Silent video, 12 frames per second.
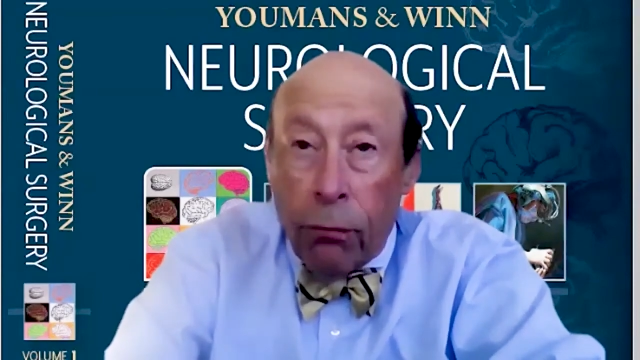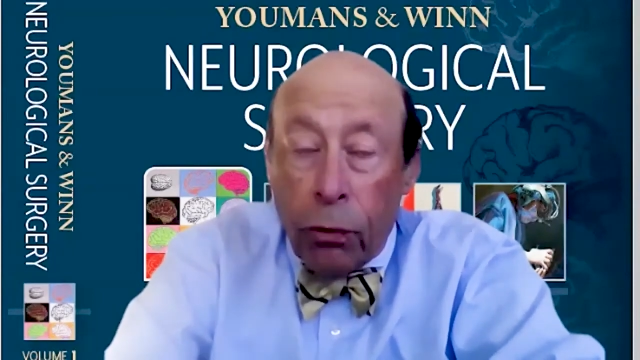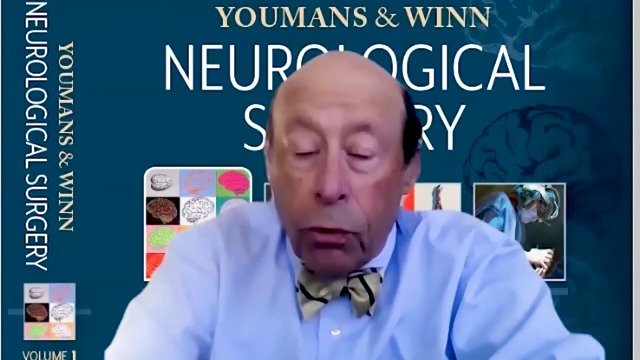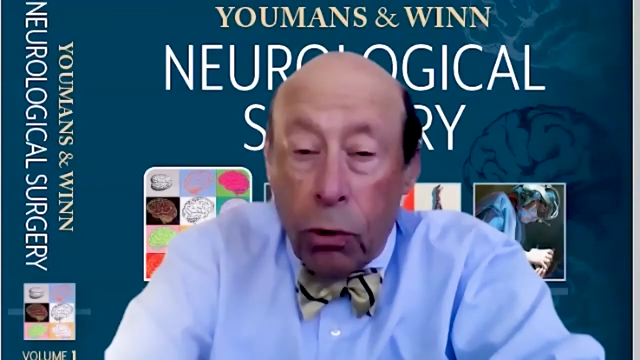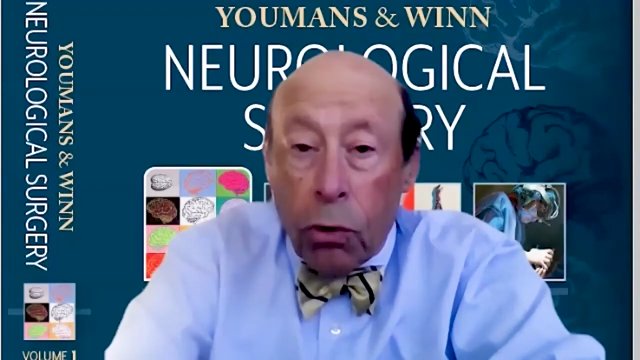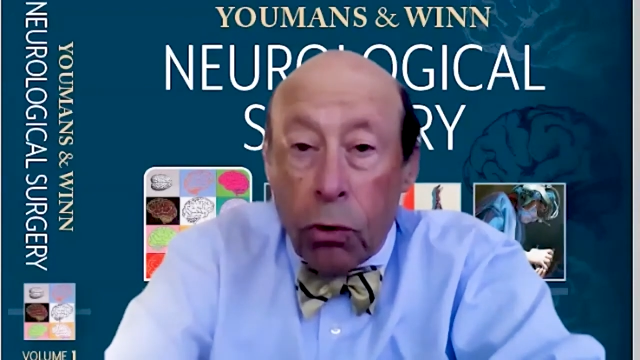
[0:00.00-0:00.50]

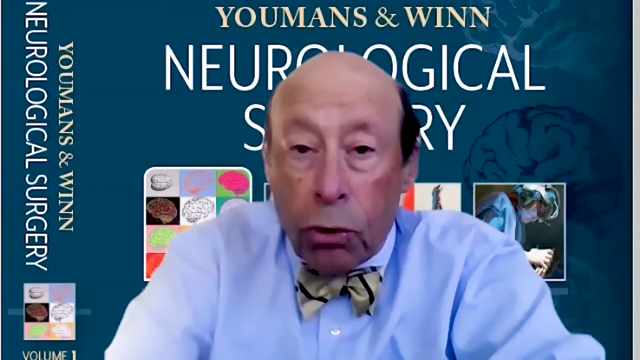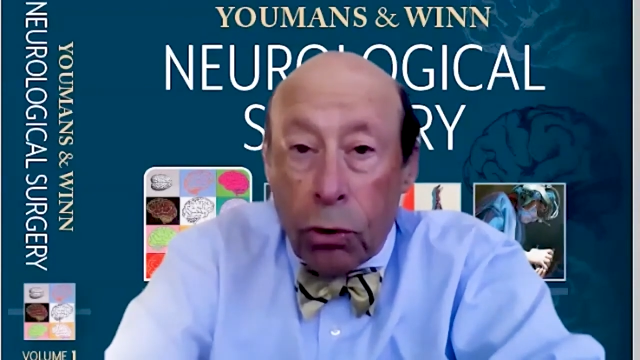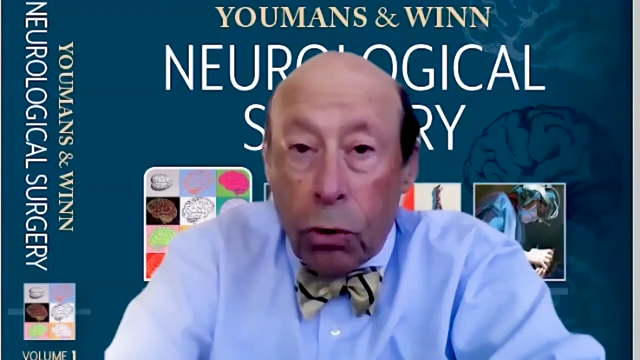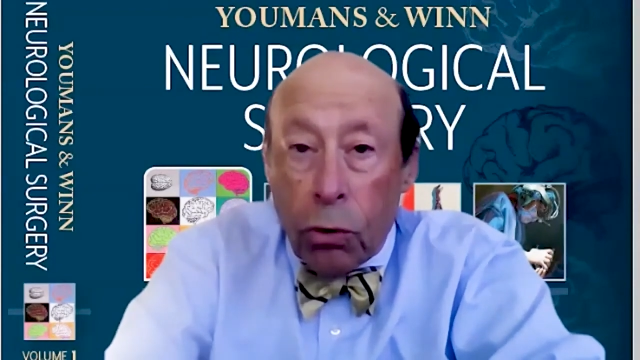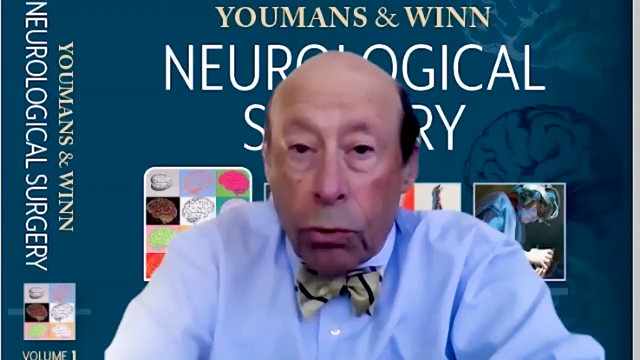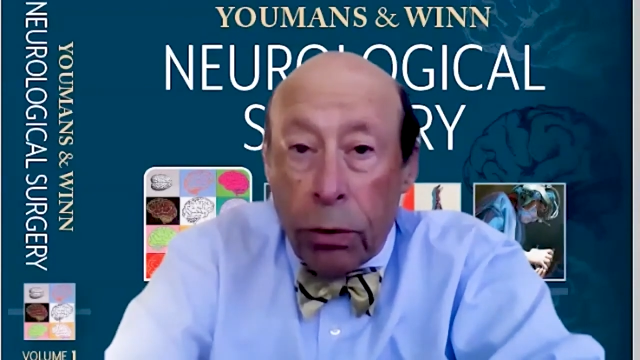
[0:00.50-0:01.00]
for
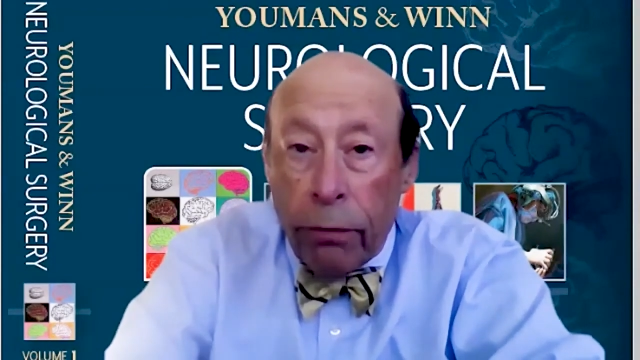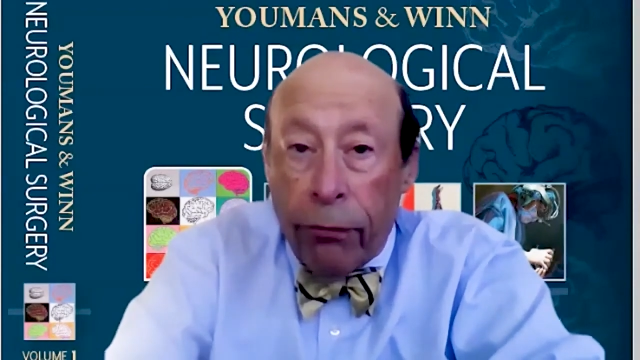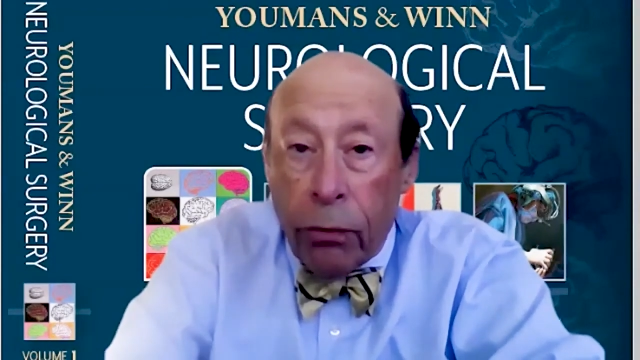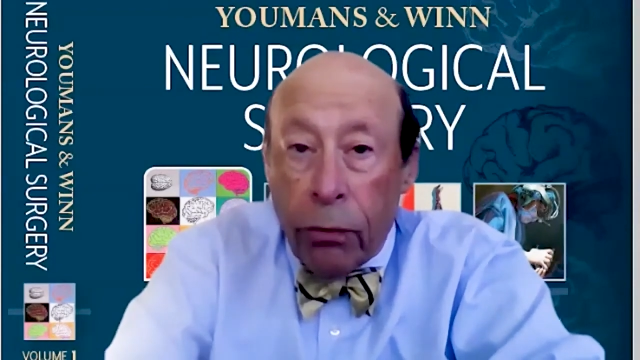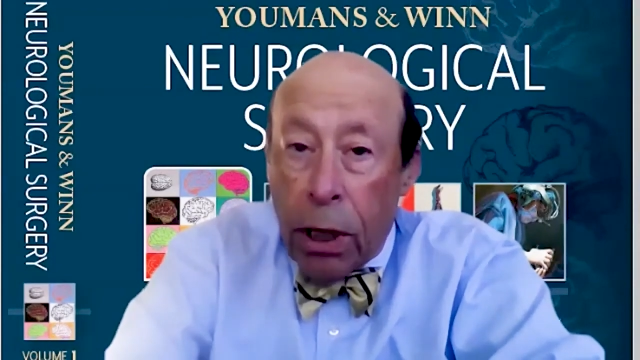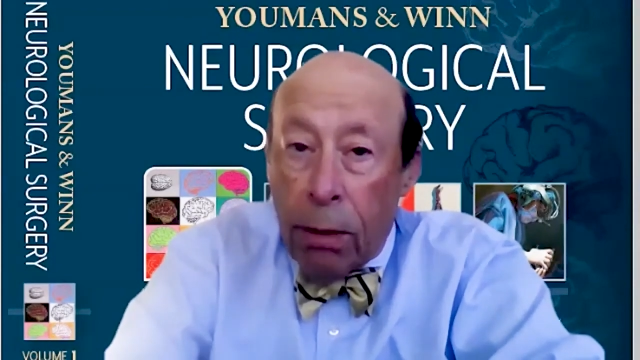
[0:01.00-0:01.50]
neurosurgery
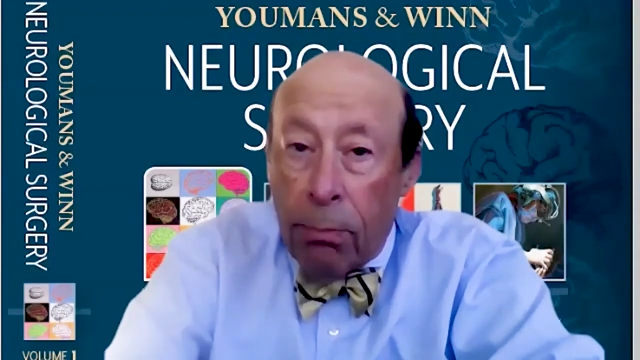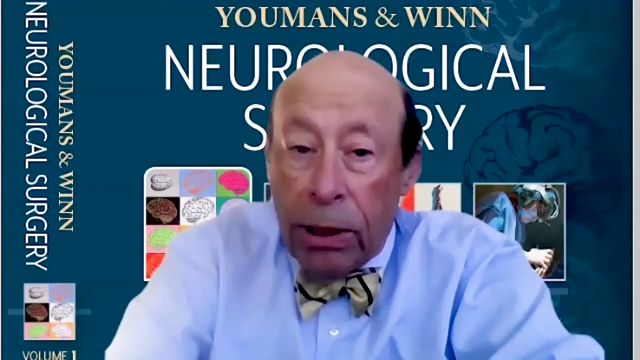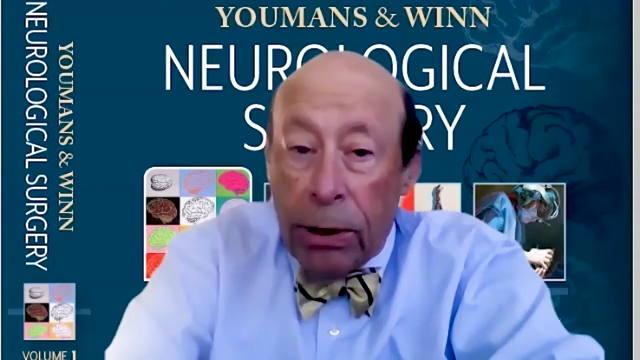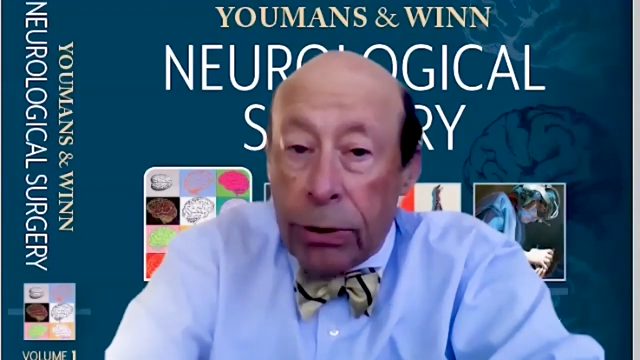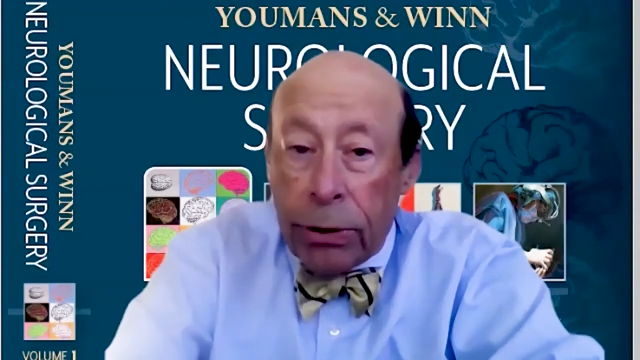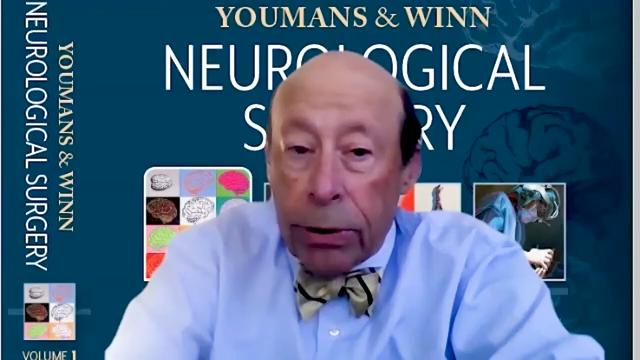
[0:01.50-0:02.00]
for
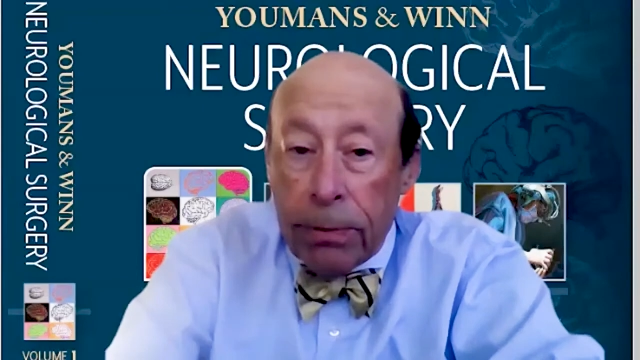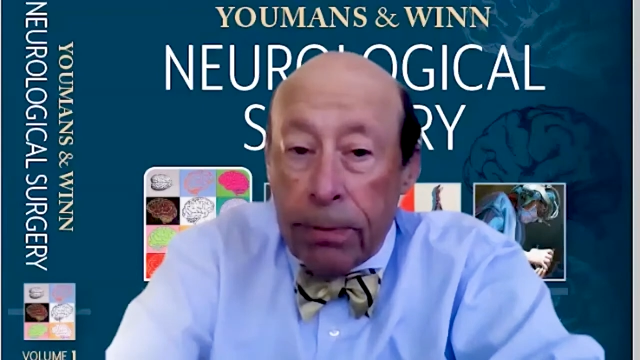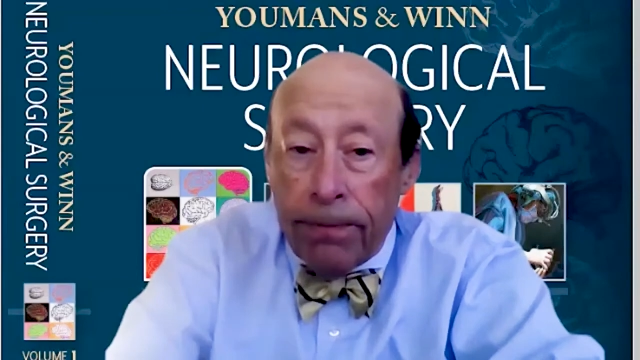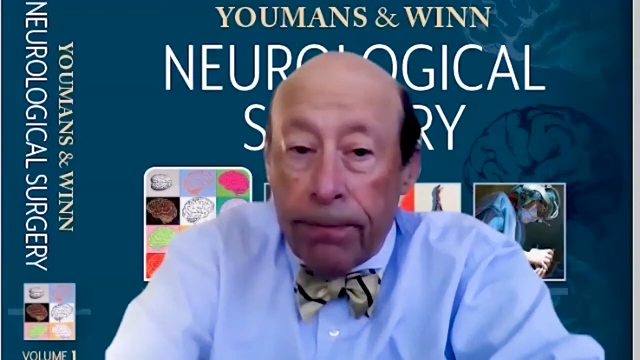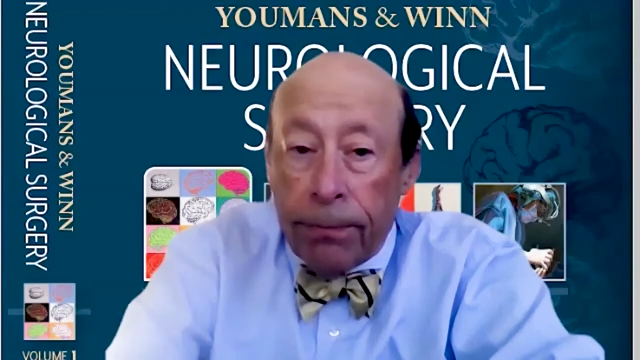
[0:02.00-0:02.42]
dummies,